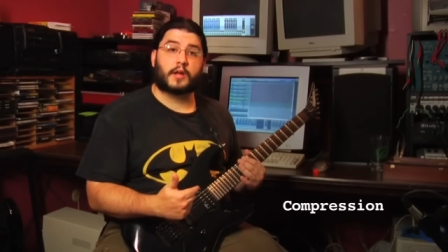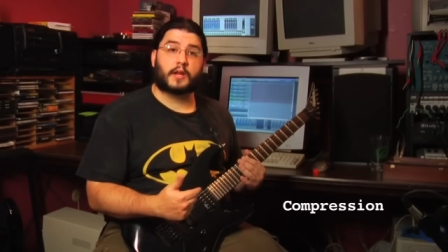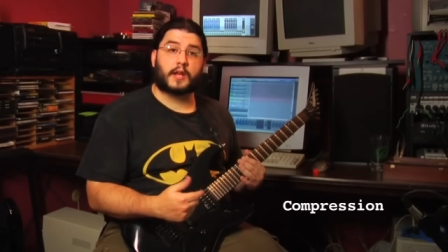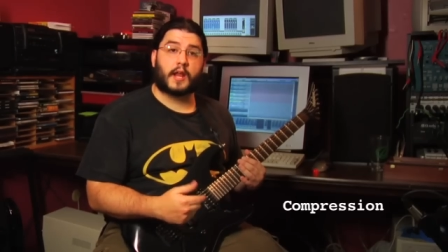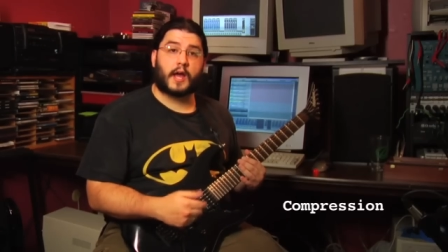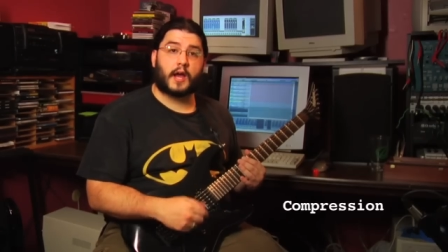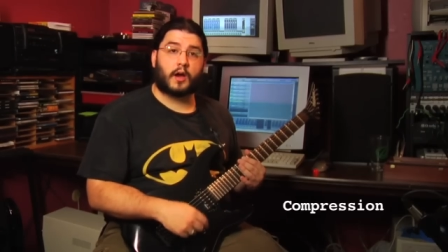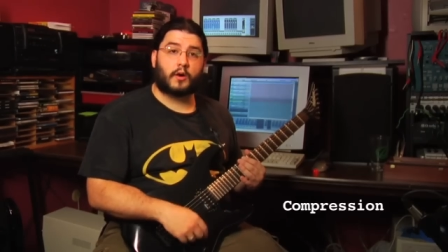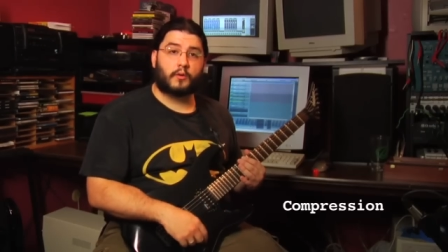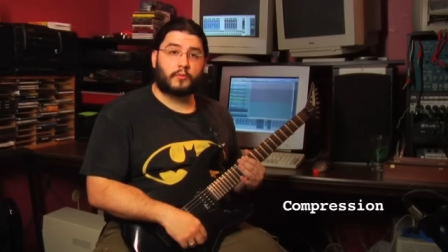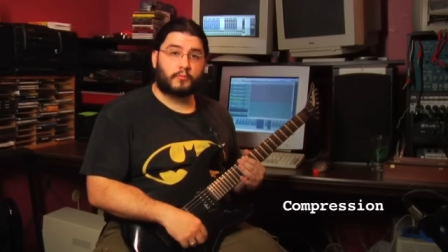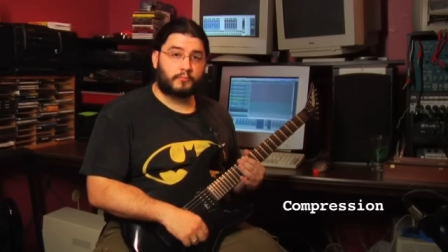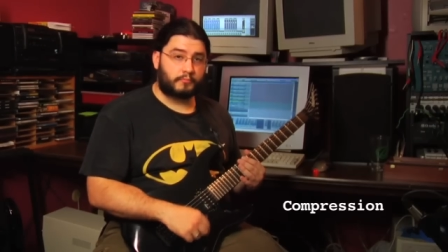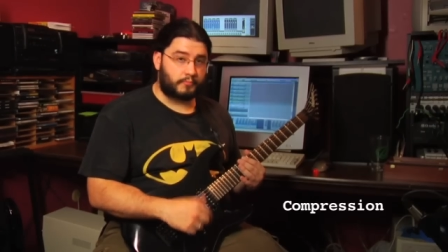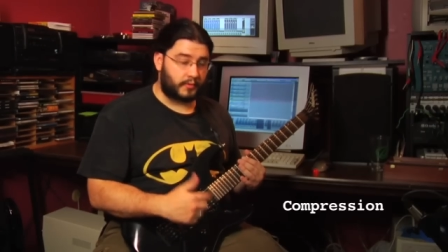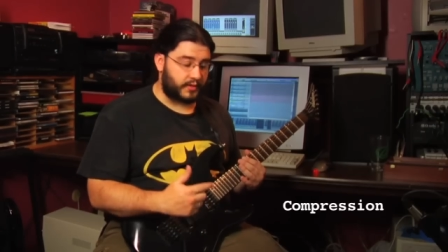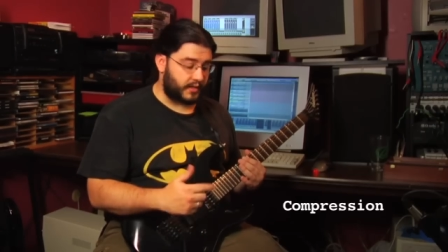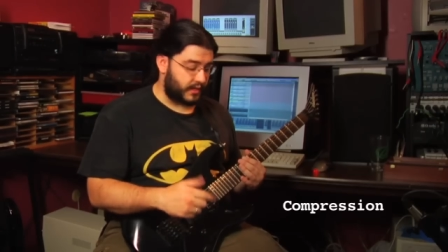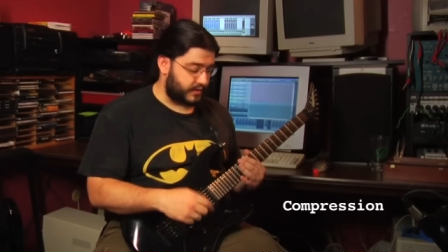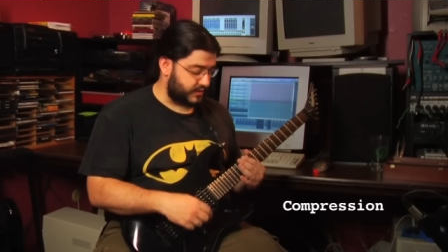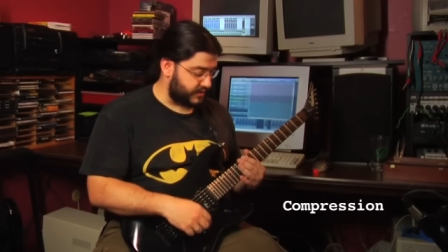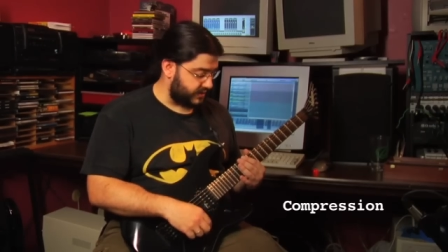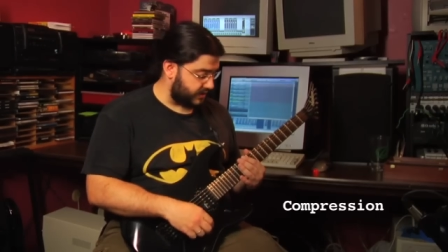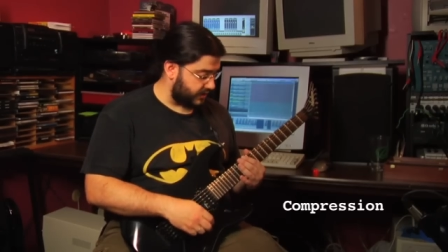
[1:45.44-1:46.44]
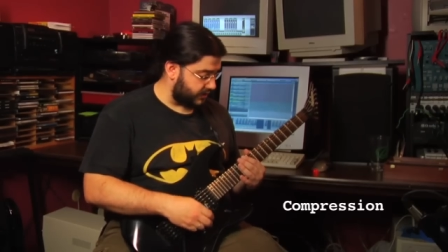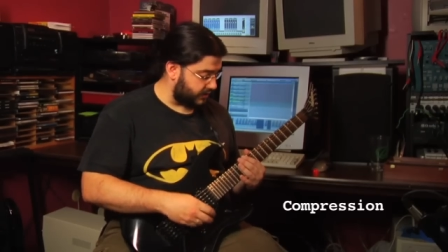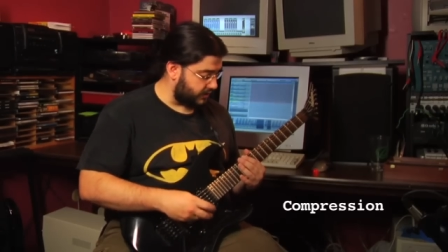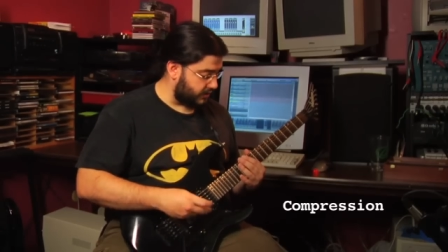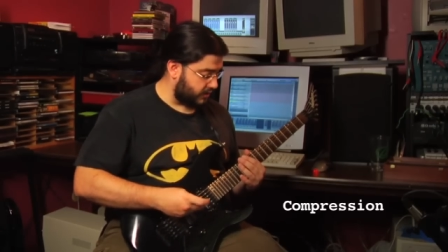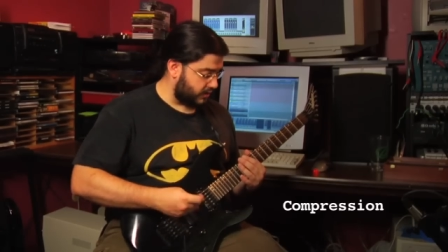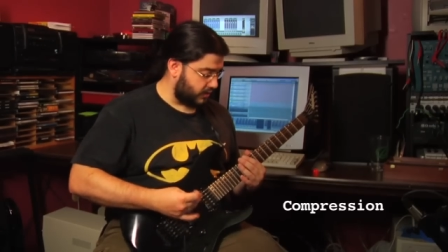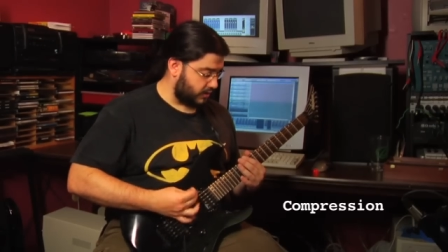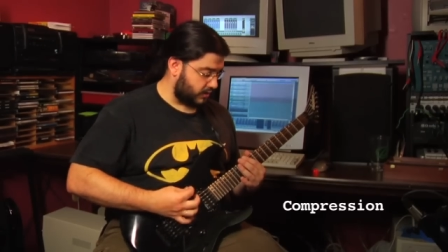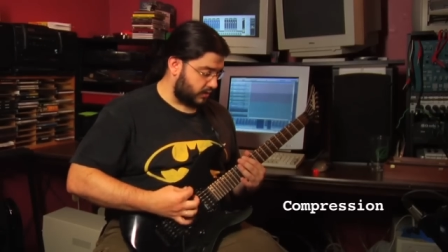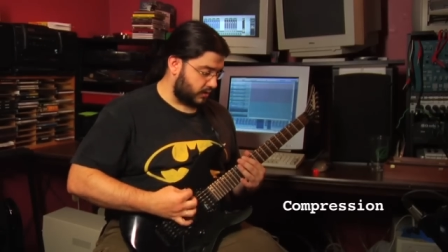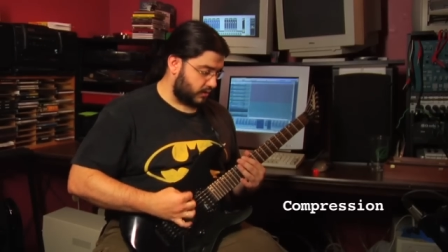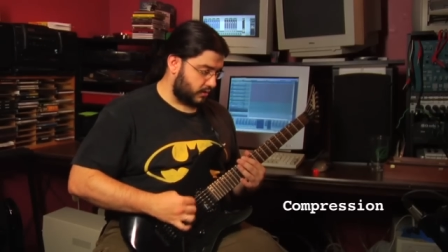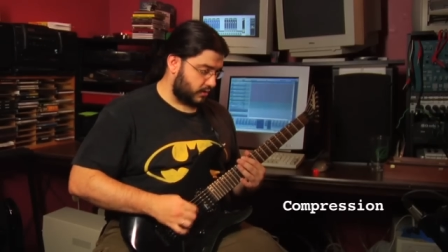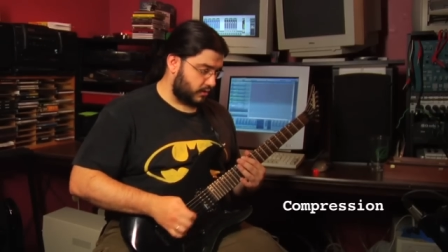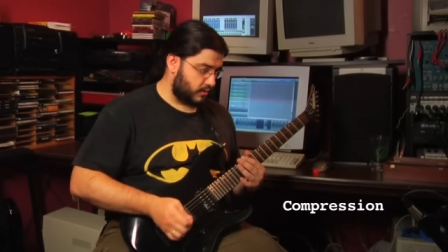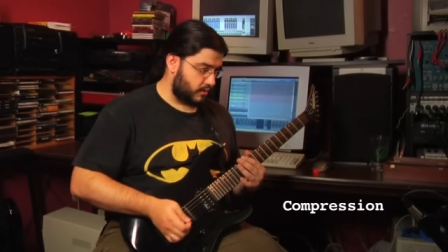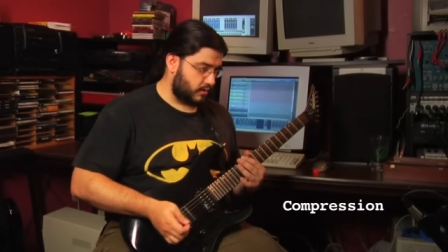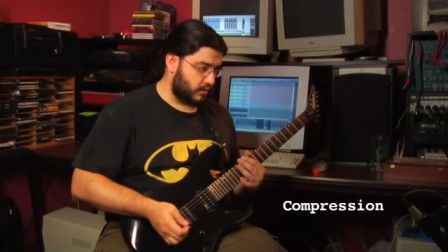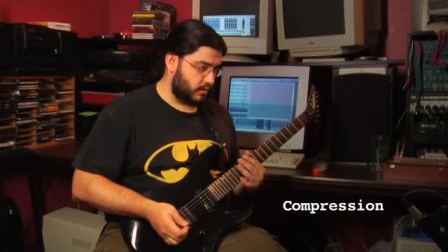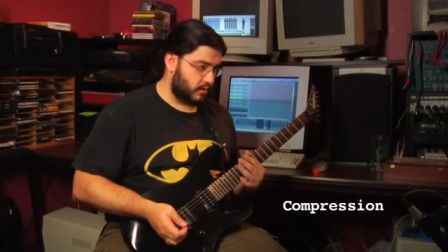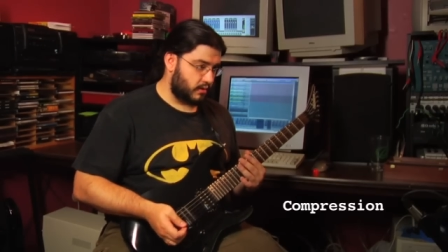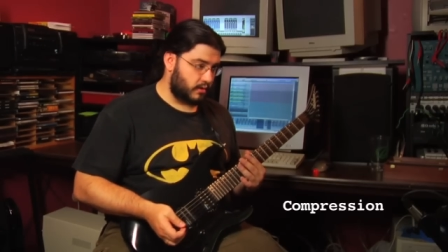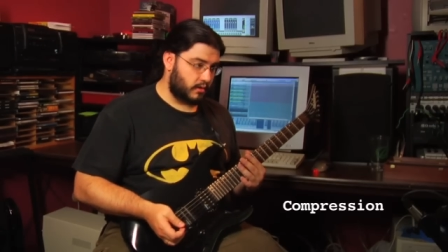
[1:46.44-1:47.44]
right now, but that's it.
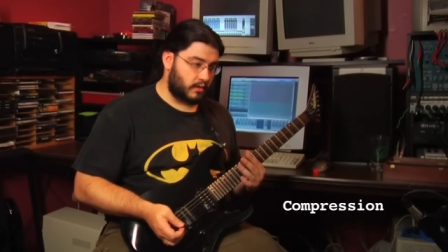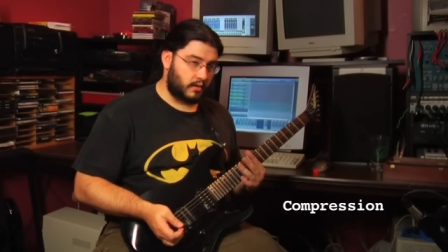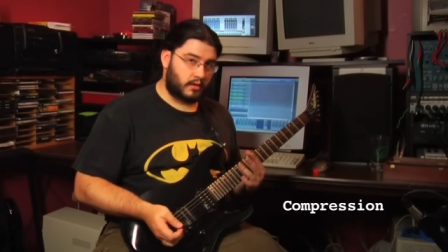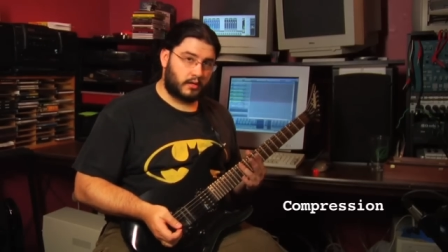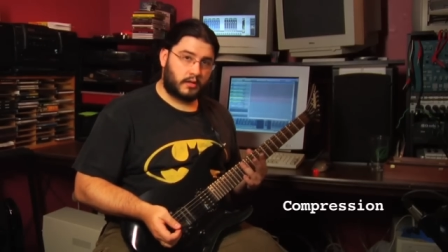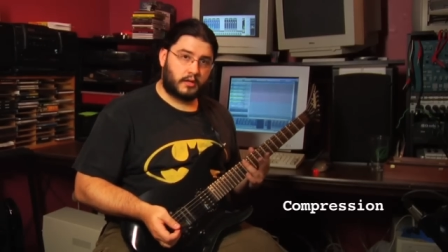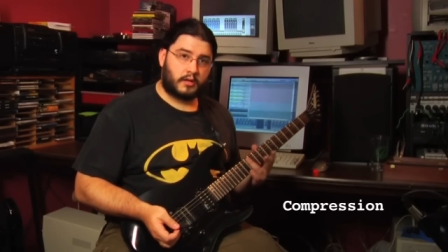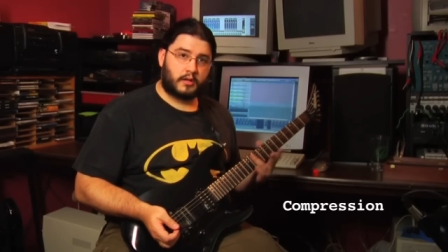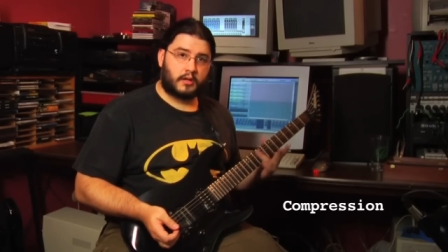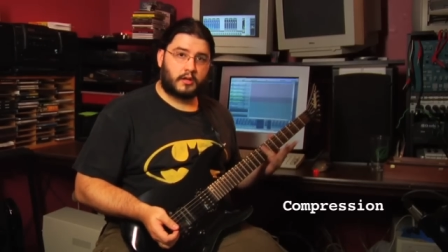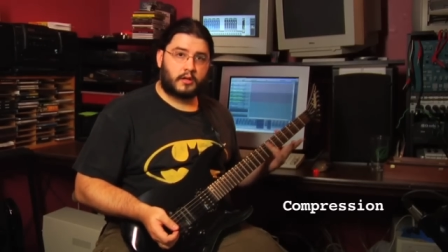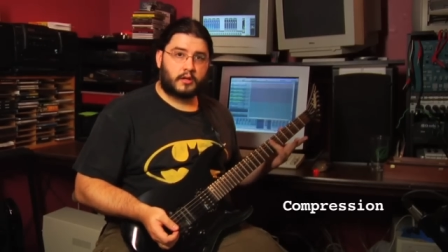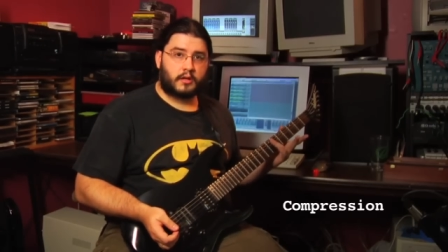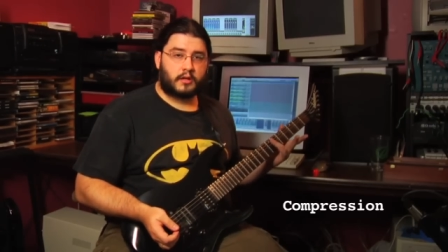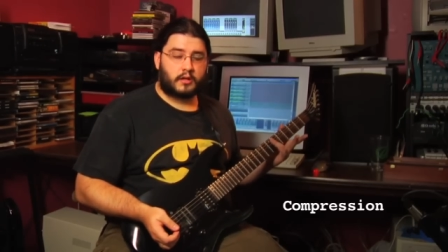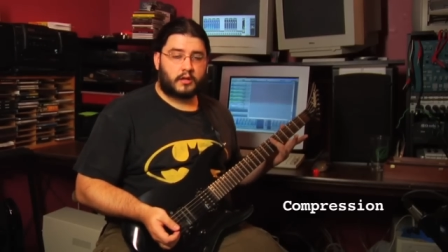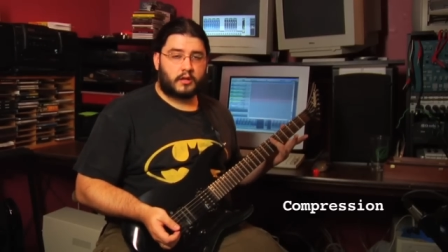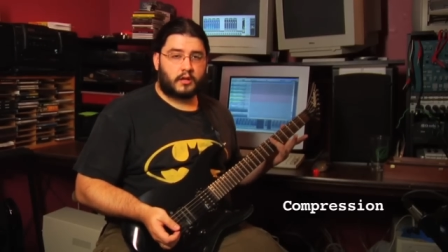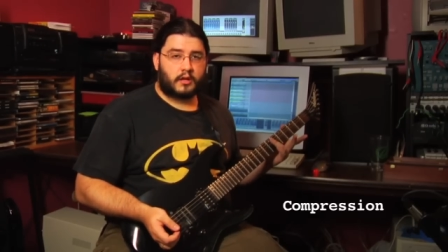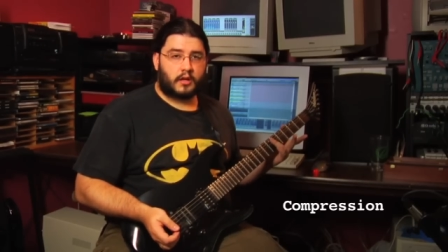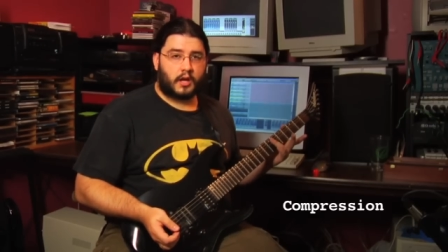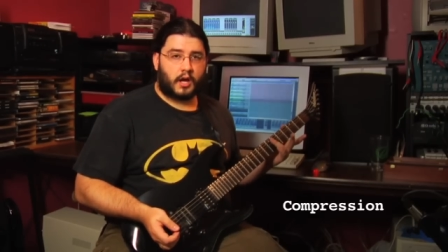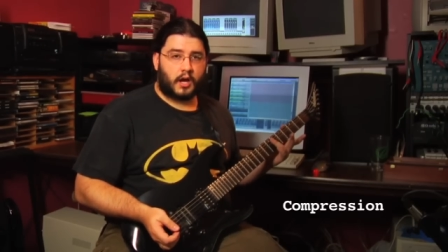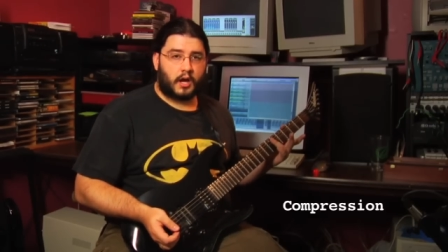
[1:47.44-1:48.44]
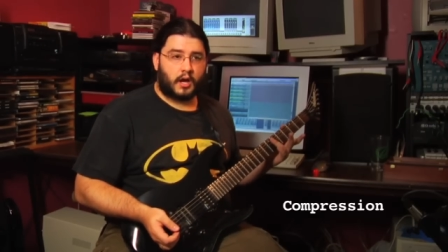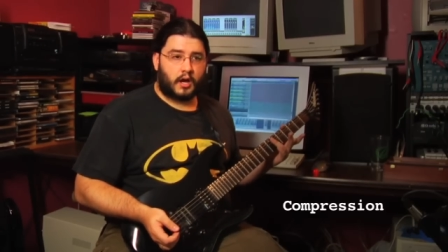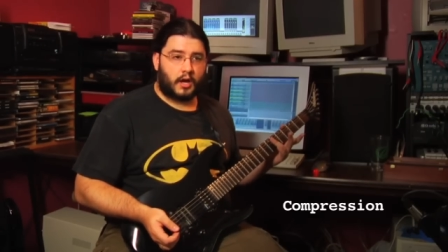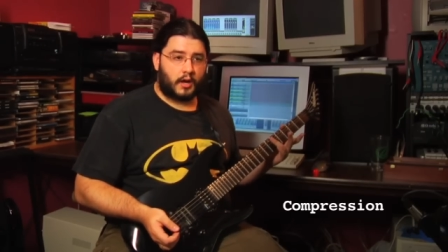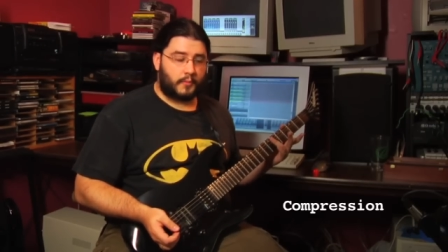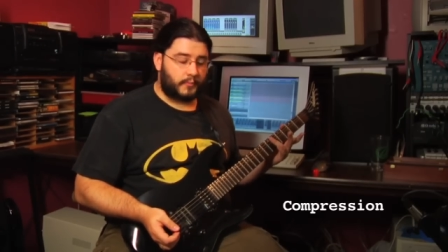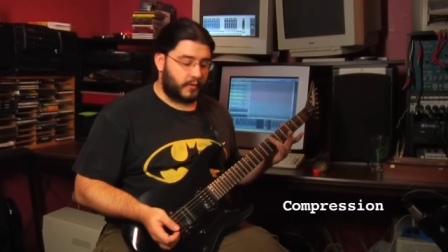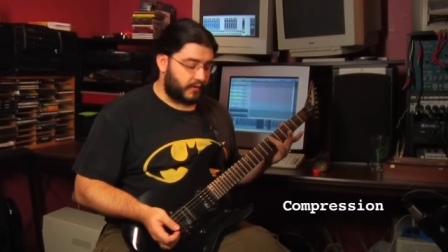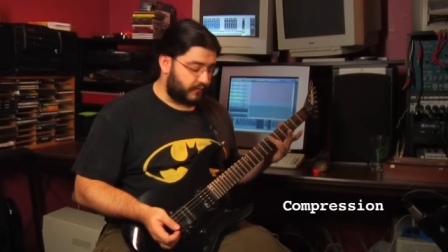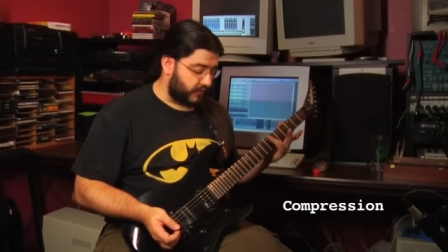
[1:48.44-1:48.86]
Um,